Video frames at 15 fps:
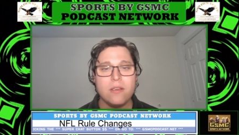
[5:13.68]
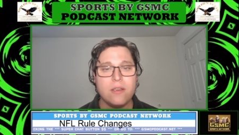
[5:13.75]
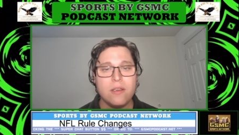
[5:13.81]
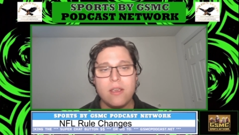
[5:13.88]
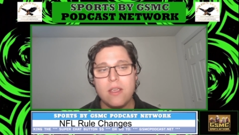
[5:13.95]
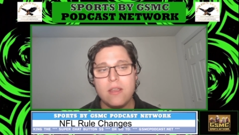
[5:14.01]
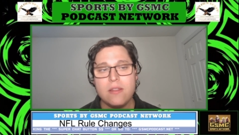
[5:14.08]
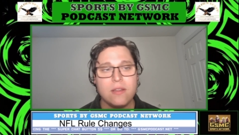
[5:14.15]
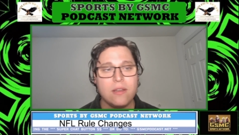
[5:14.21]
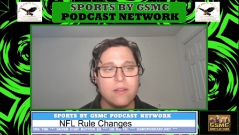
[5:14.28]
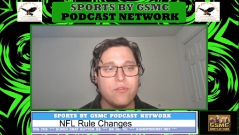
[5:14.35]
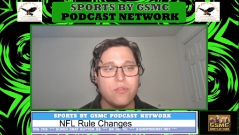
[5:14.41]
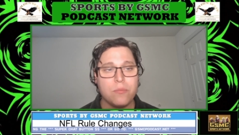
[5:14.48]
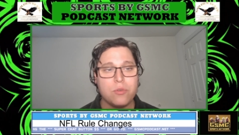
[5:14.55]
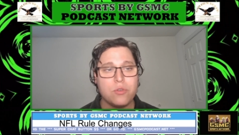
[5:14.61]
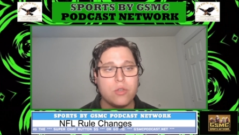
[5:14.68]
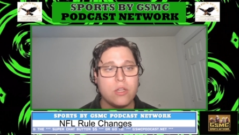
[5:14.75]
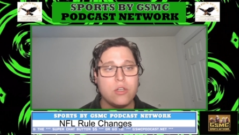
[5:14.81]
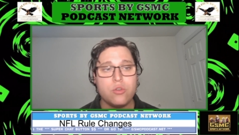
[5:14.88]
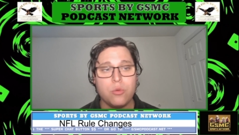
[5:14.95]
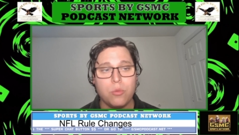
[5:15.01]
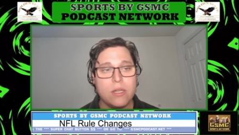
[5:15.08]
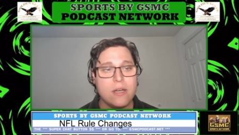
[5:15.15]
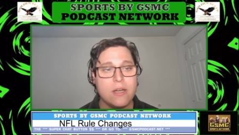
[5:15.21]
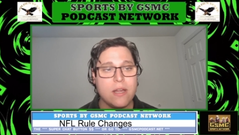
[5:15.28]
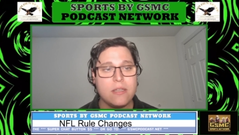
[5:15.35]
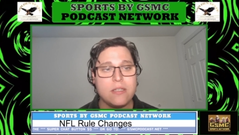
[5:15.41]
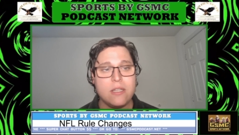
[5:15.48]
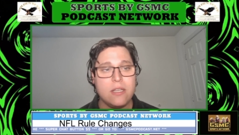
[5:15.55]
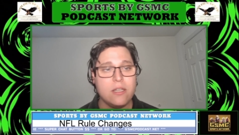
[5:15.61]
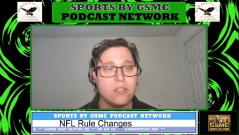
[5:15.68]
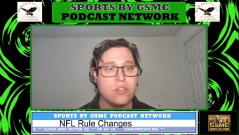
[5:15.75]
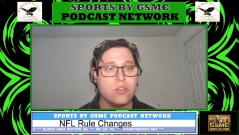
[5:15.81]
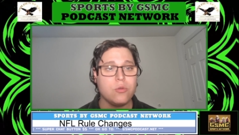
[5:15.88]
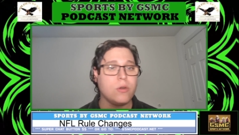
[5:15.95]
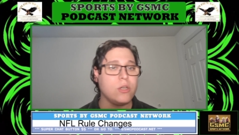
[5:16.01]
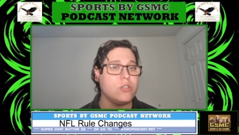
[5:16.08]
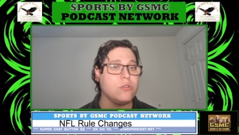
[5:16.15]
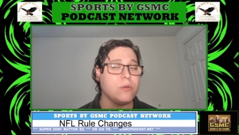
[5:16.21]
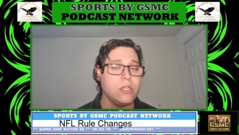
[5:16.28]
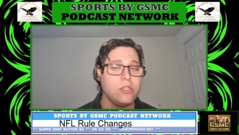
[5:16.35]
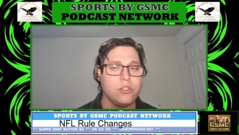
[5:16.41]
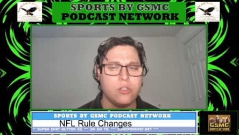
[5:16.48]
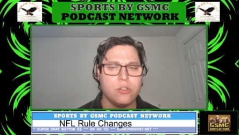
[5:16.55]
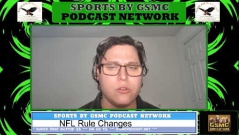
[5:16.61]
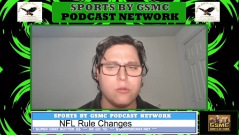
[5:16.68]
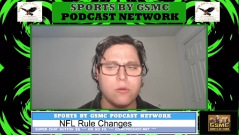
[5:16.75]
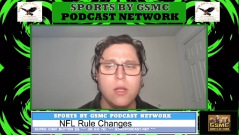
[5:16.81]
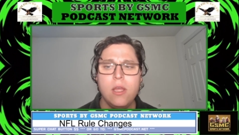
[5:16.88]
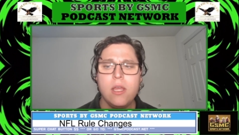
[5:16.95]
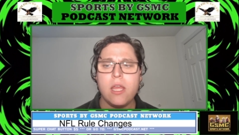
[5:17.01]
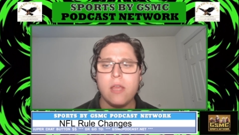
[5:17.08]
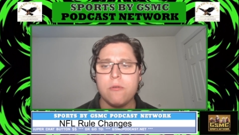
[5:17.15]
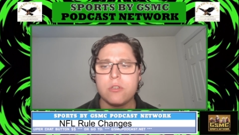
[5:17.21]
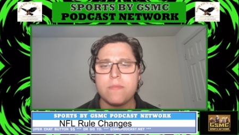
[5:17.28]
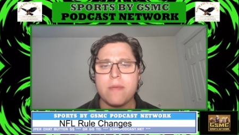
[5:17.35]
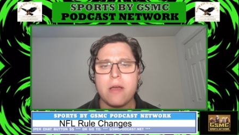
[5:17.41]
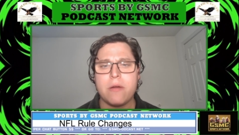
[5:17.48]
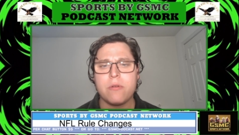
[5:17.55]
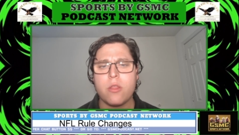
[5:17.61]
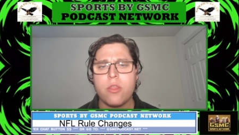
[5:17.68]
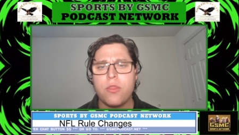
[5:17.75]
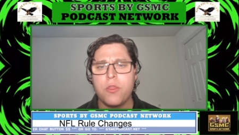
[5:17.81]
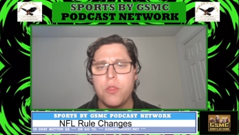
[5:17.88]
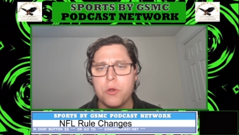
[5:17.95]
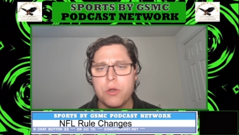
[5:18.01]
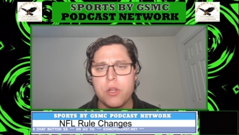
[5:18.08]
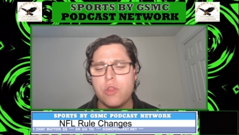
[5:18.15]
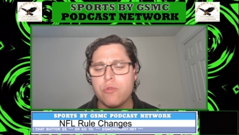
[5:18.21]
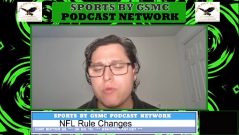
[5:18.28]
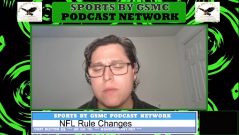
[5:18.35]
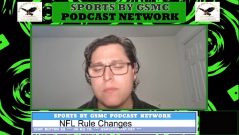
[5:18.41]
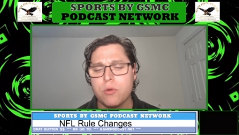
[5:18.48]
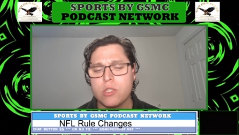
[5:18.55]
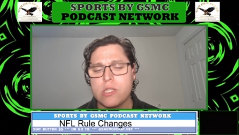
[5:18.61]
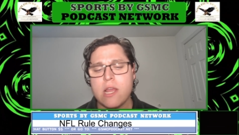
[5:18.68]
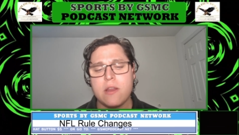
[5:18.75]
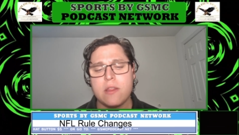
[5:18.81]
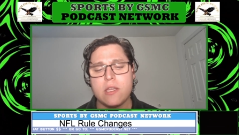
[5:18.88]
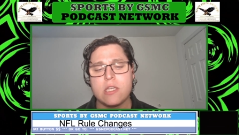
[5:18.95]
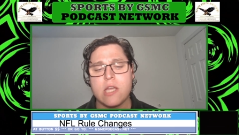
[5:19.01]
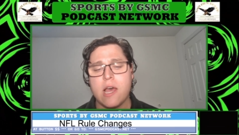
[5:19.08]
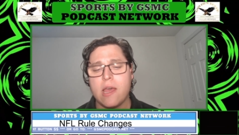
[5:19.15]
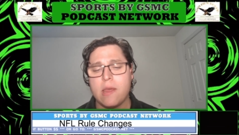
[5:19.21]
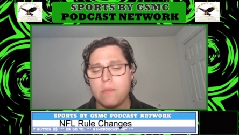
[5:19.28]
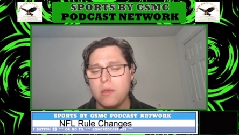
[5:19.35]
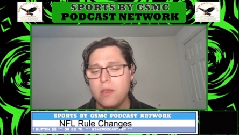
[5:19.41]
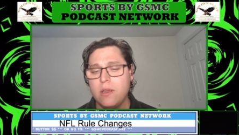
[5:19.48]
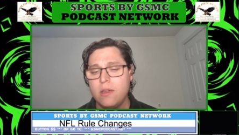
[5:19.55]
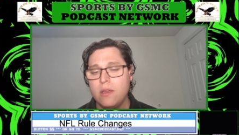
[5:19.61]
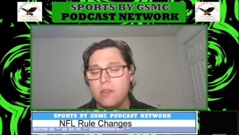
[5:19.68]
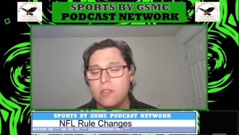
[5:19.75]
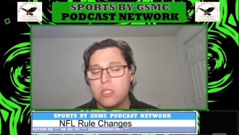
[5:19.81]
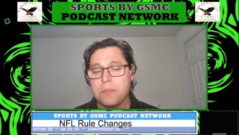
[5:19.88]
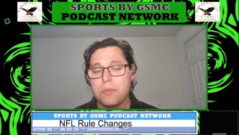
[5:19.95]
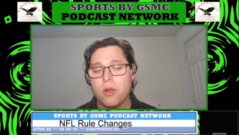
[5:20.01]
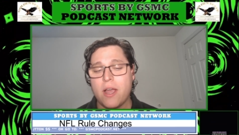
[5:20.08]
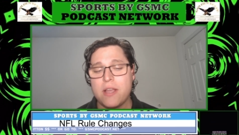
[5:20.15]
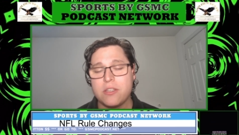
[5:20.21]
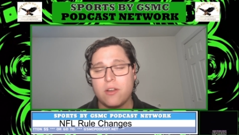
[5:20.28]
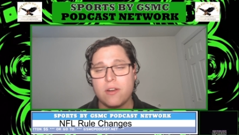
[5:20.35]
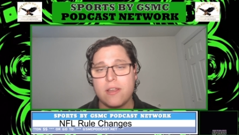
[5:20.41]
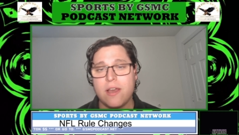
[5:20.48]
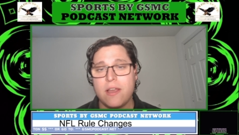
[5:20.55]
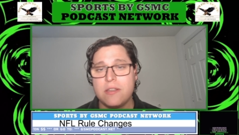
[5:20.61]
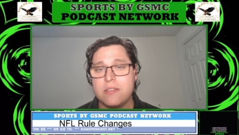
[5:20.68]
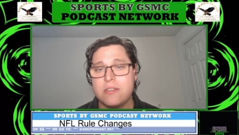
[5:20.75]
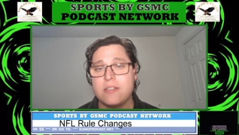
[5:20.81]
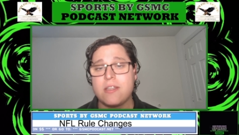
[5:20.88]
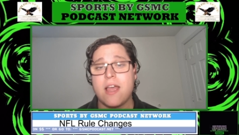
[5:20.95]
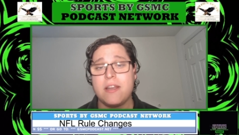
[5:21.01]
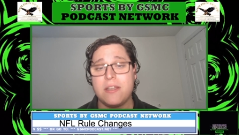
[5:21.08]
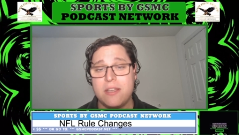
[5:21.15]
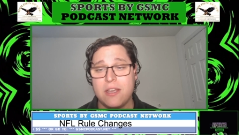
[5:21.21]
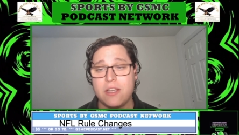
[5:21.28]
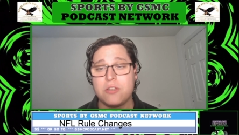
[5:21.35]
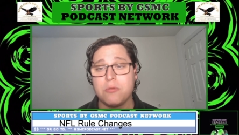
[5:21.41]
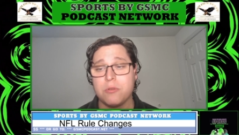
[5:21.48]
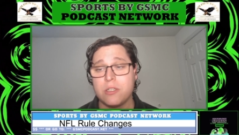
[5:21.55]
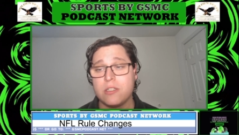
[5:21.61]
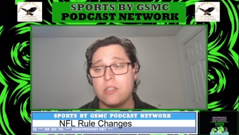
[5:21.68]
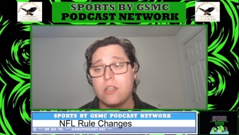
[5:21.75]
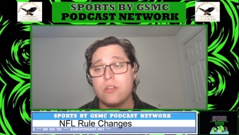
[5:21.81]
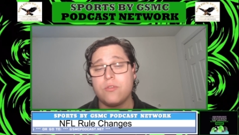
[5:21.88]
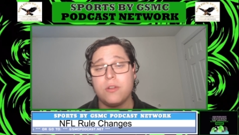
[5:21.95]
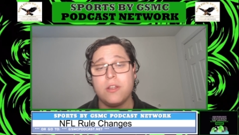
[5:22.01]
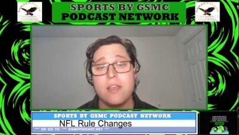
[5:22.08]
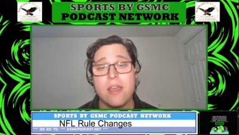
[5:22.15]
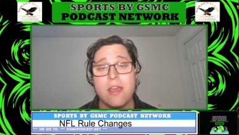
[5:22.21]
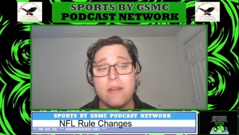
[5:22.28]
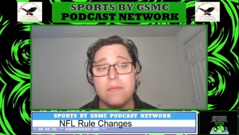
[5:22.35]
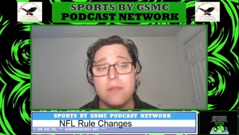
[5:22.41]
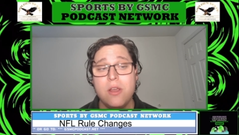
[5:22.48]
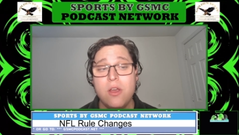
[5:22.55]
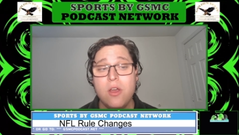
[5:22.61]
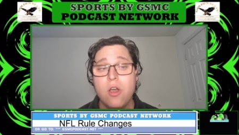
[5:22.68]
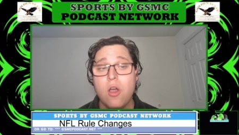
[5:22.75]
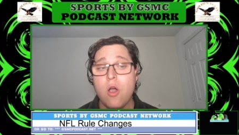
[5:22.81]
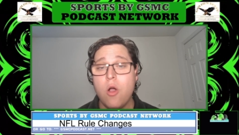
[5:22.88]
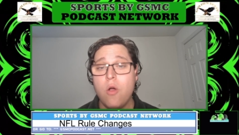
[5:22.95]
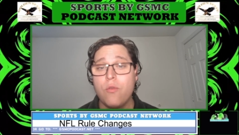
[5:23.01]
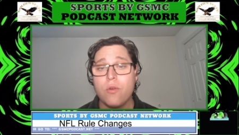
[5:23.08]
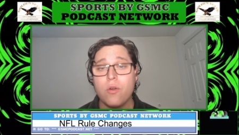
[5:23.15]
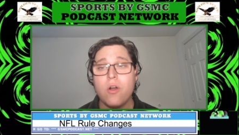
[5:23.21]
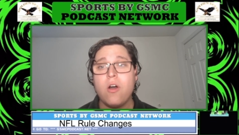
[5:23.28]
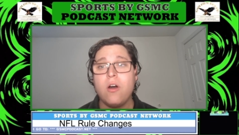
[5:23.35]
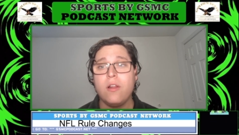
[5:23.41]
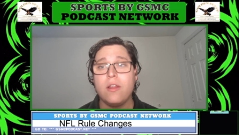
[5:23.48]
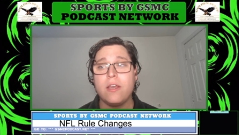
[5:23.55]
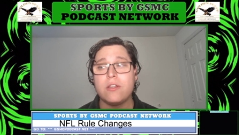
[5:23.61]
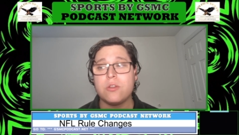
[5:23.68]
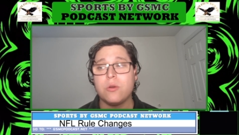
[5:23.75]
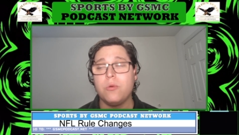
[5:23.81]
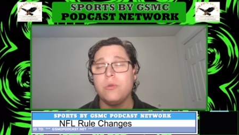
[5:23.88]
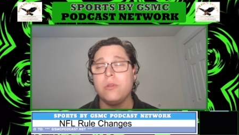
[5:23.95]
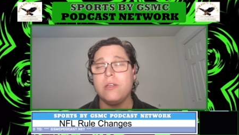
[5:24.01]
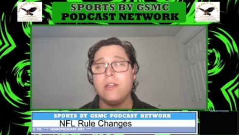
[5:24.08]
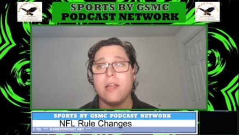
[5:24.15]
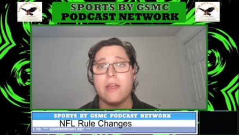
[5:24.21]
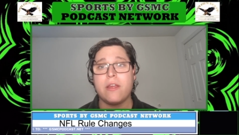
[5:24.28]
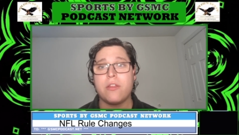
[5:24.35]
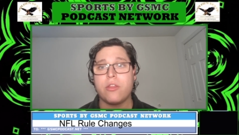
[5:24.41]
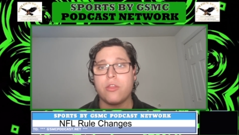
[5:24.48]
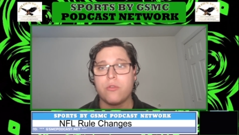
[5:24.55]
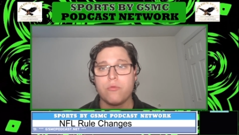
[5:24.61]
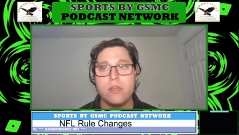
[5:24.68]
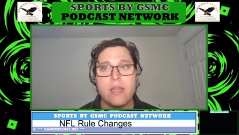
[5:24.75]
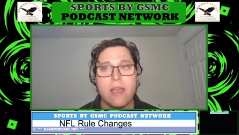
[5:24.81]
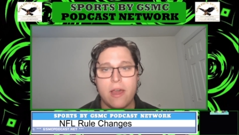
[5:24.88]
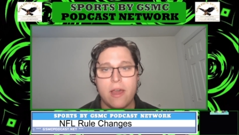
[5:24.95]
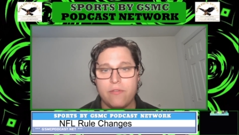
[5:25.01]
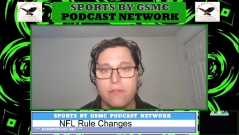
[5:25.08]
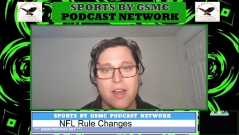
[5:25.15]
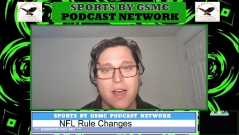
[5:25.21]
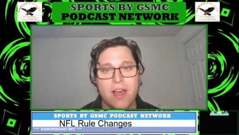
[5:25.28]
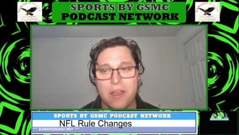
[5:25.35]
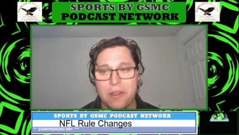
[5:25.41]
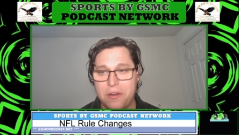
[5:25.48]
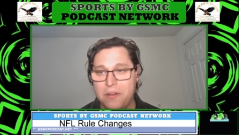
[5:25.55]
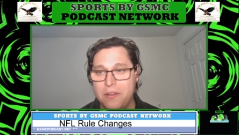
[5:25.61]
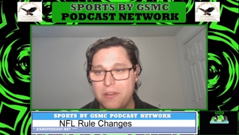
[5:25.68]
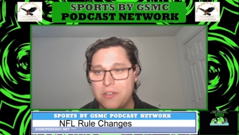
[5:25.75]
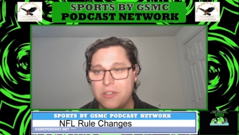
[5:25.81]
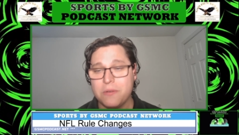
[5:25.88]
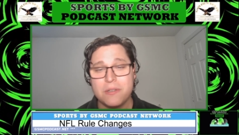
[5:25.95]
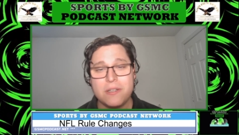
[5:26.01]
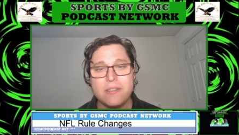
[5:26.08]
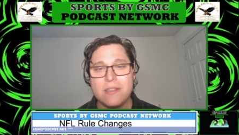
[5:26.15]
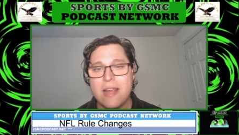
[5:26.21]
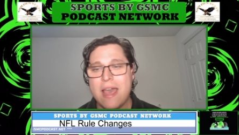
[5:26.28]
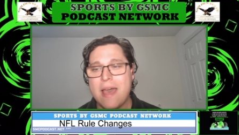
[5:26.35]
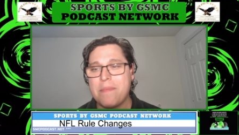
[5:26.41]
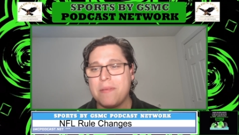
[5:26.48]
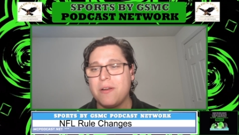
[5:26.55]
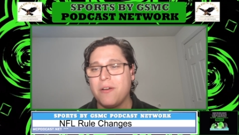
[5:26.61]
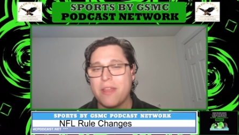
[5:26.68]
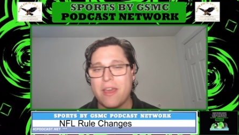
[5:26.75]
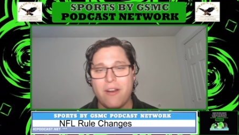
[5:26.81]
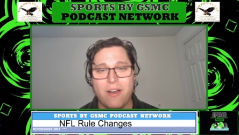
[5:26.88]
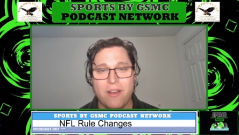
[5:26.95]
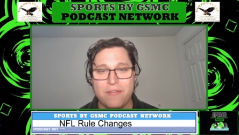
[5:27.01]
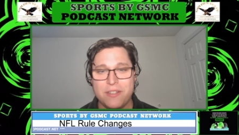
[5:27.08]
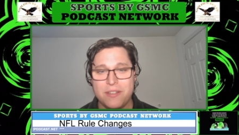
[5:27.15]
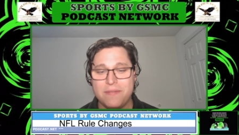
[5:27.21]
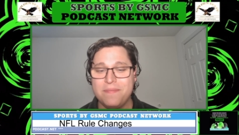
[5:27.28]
in the from in twenty nineteen to twenty twenty-two, it was about thirty-three percent of the time surprise onside kicks were successful. Again, overall, it's only like three out of nine, so it doesn't happen all that often,